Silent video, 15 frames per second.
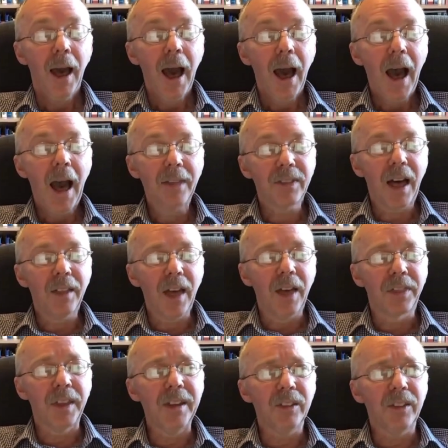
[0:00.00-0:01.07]
I
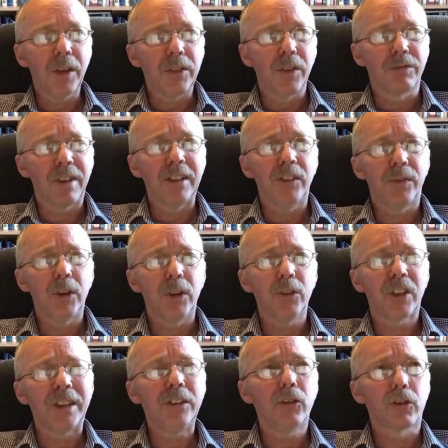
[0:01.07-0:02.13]
think that the French view is
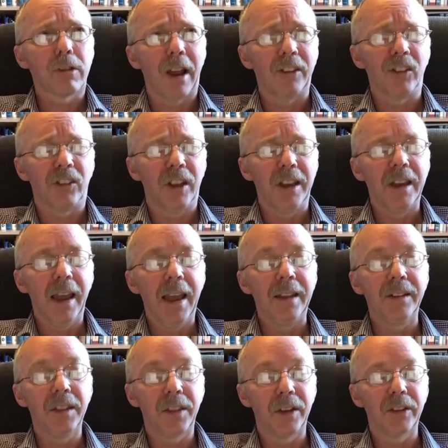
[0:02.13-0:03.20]
interesting
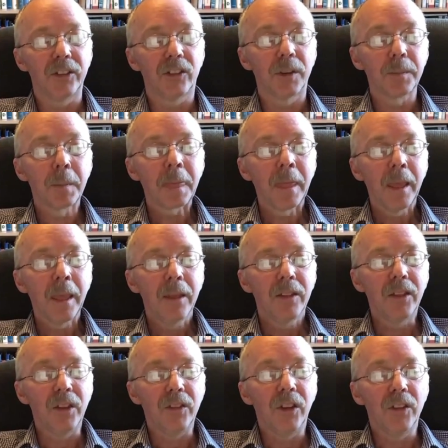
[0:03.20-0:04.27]
in that
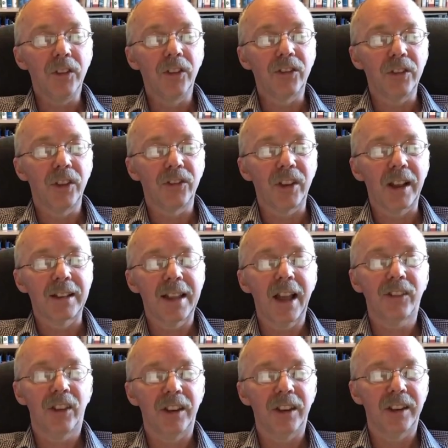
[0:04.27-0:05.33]
there's a
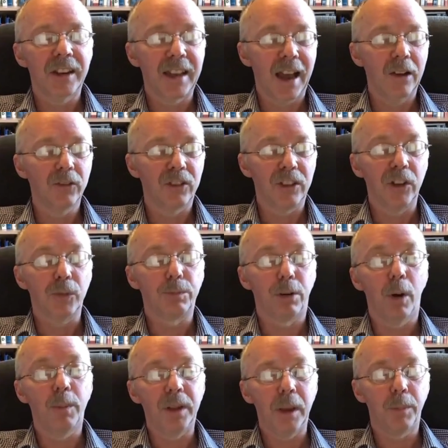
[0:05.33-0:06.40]
classic account, and it's
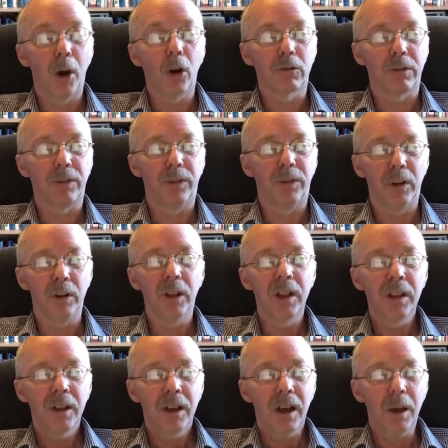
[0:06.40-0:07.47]
probably apocryphal,
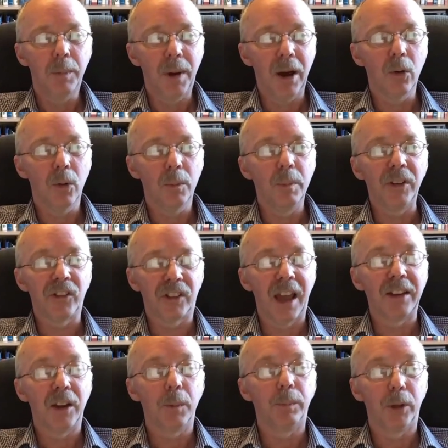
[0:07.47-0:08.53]
about
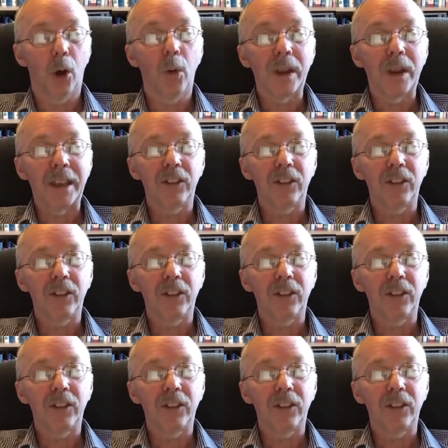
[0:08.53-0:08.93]
Massena blowing his